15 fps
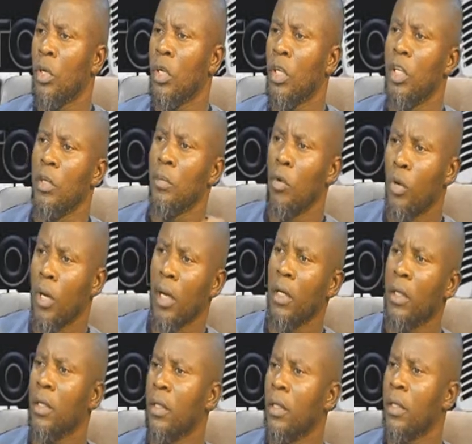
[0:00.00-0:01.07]
Ebola
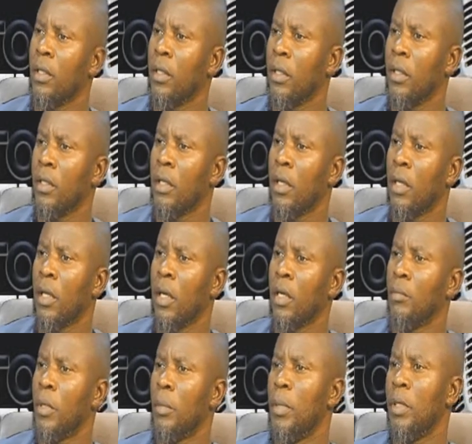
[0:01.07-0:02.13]
and
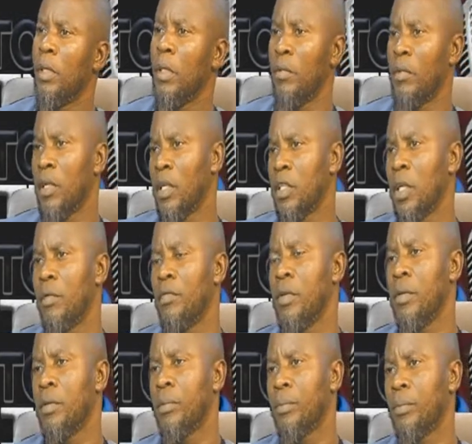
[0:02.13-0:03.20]
maybe even HIV?